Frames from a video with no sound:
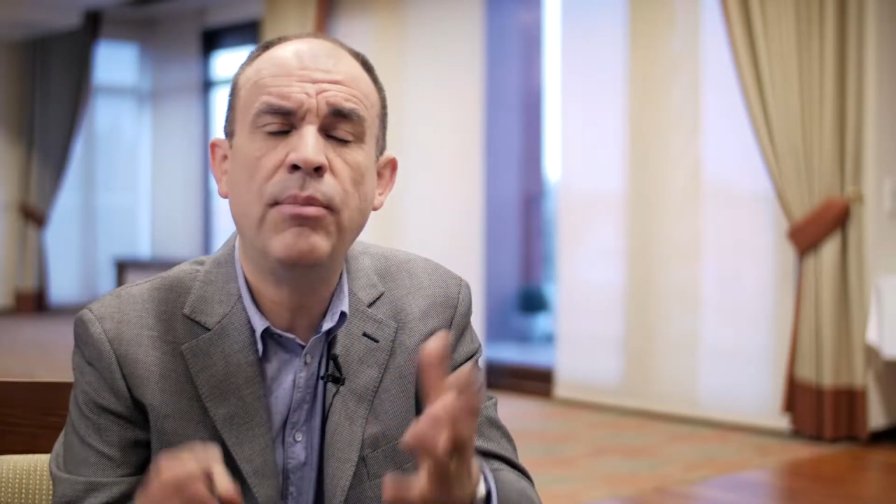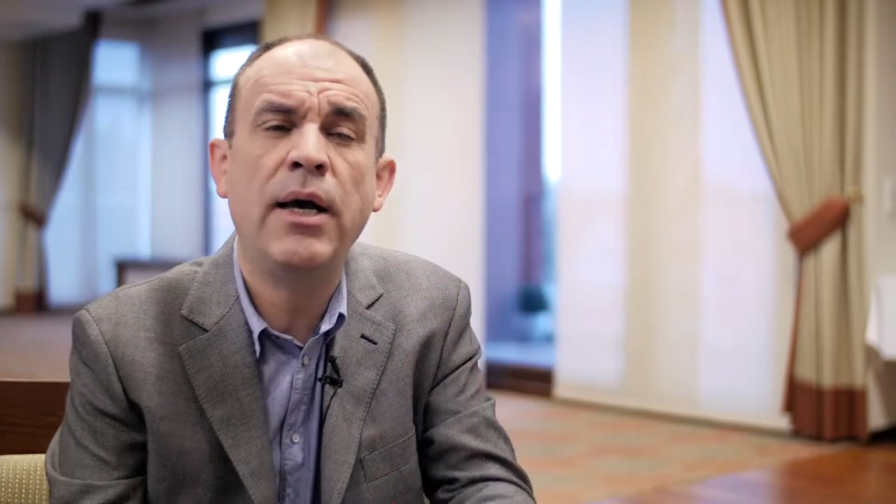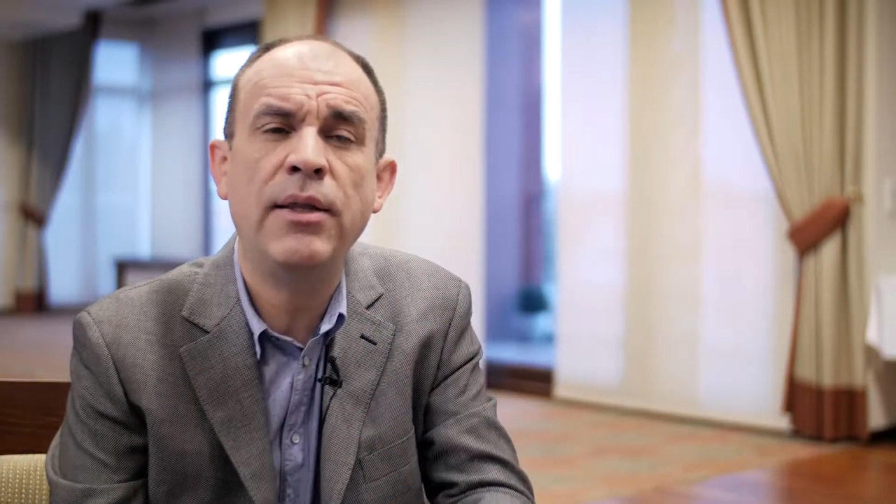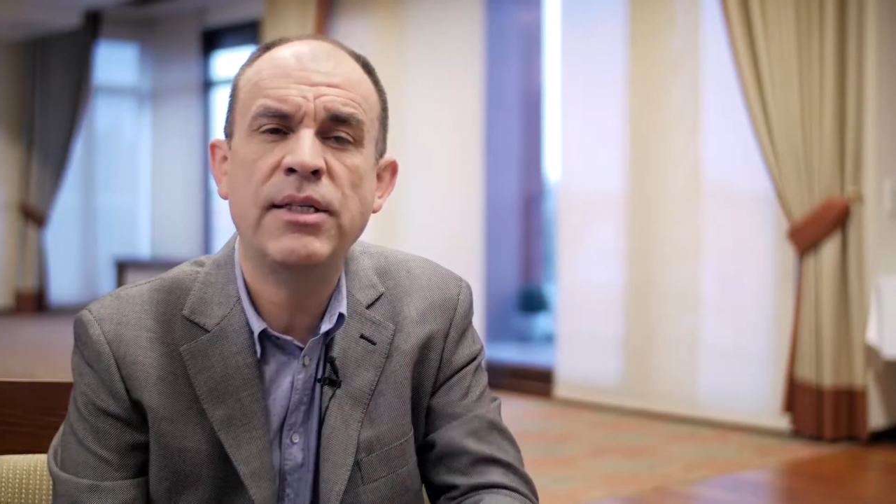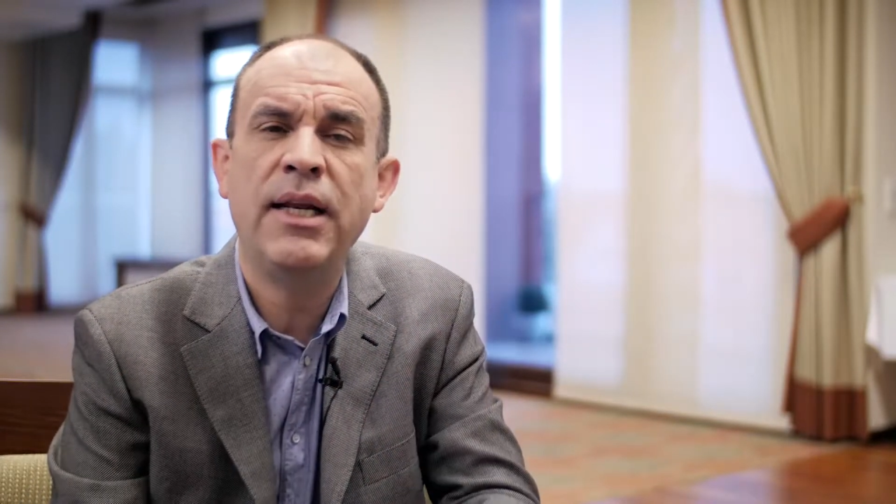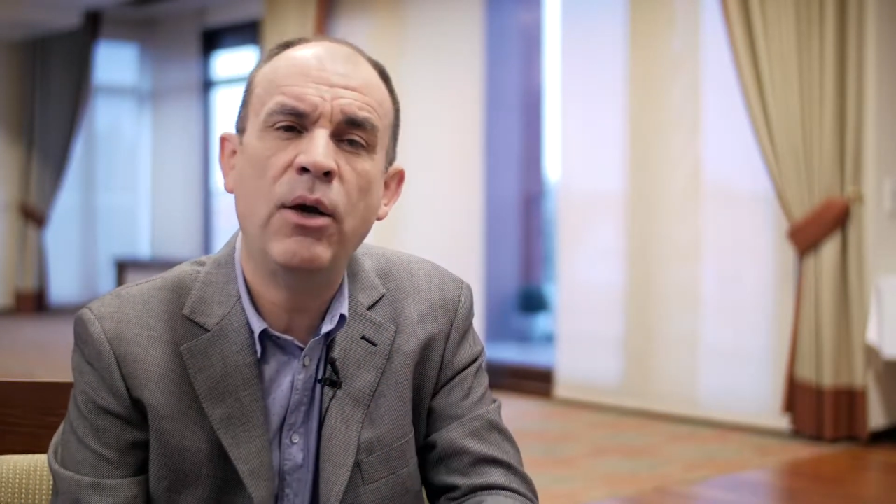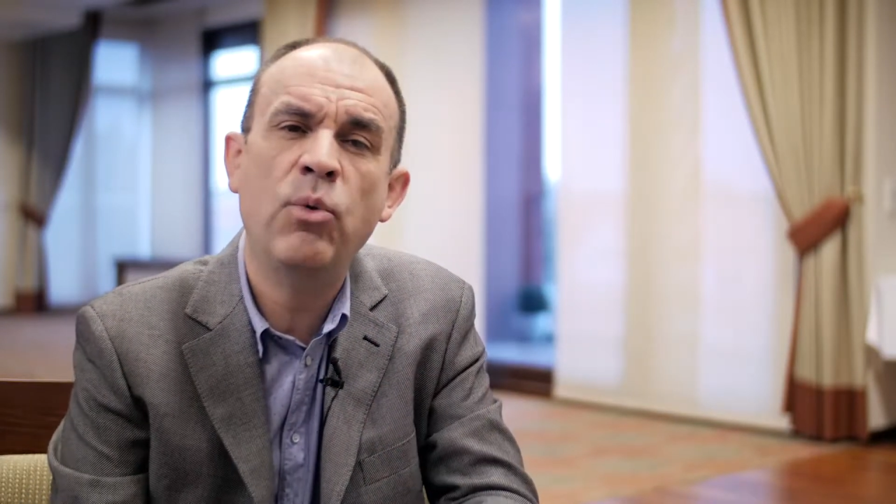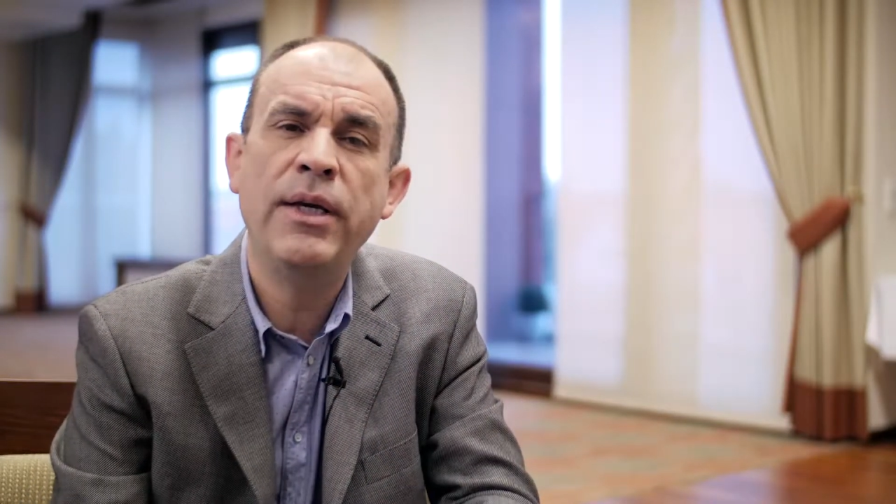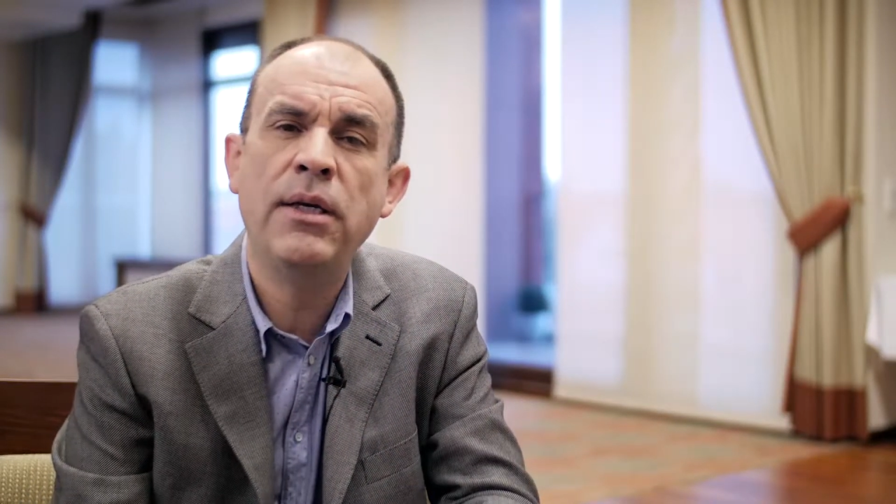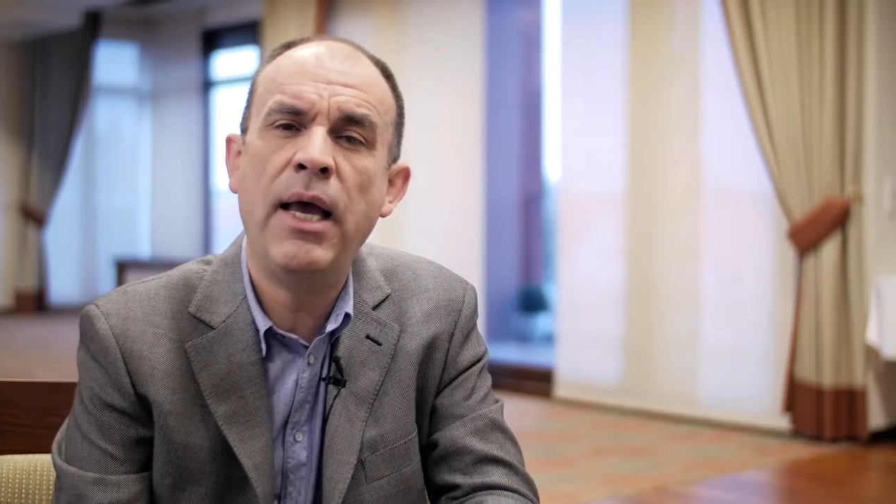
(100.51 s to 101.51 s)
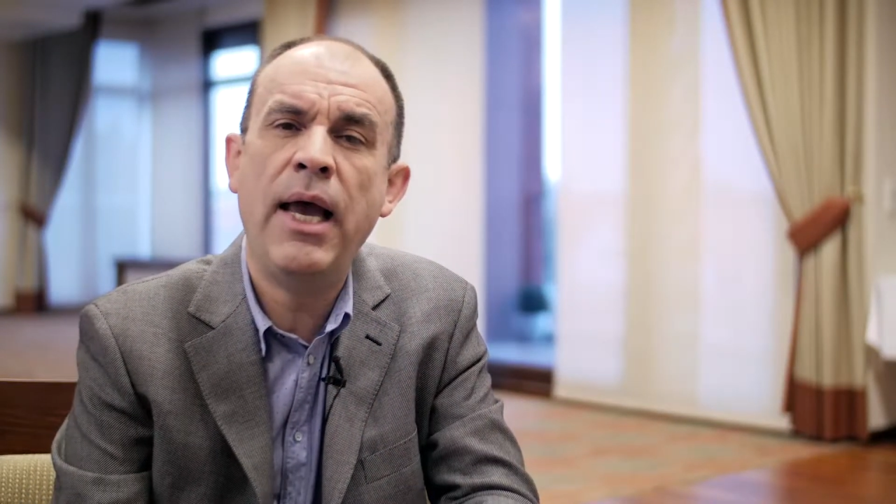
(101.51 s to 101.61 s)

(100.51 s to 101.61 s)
by this liquid